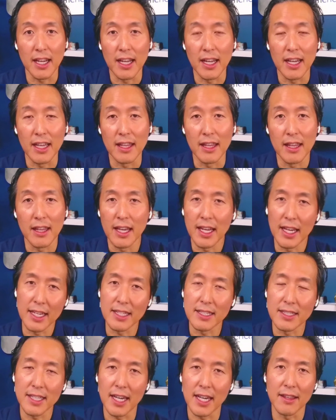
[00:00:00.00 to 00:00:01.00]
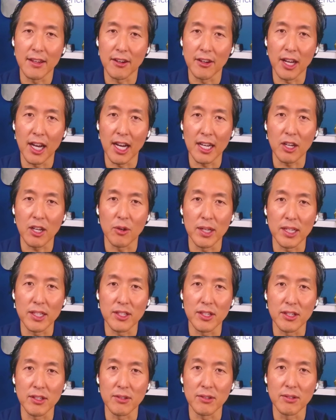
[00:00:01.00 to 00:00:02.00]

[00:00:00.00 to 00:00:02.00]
and they decide they're not going to.